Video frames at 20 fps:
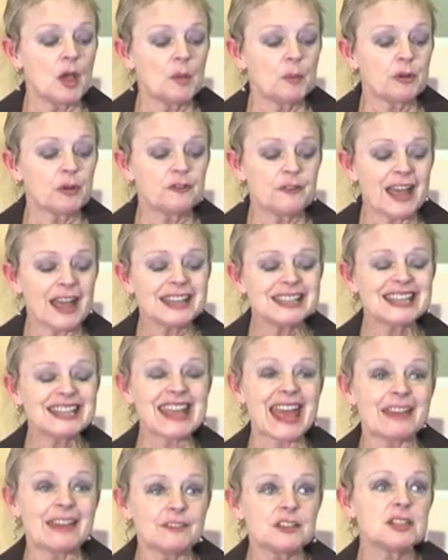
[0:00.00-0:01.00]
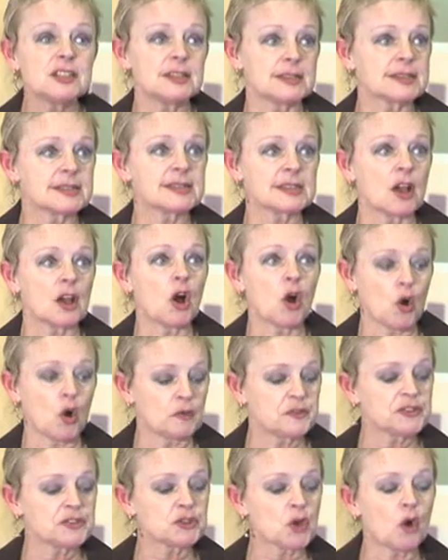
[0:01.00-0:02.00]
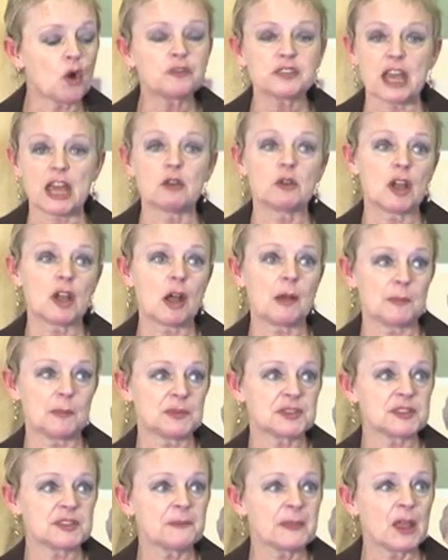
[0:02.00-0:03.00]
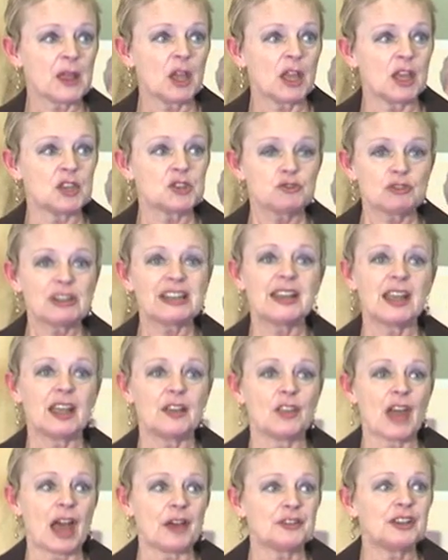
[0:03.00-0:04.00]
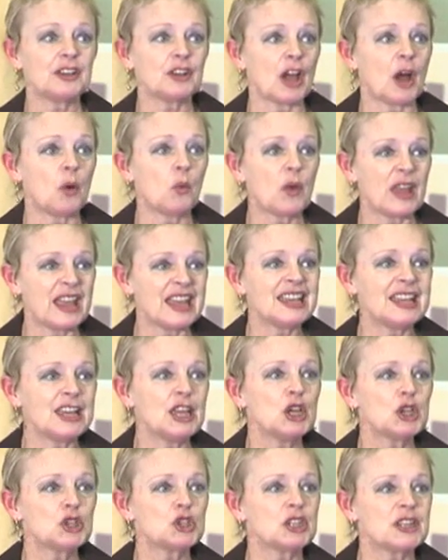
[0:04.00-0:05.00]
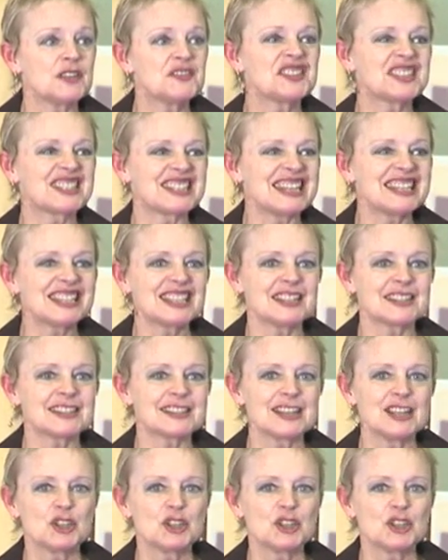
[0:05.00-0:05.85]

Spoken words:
providing evidence of soft outcomes is really, I think, a way to give status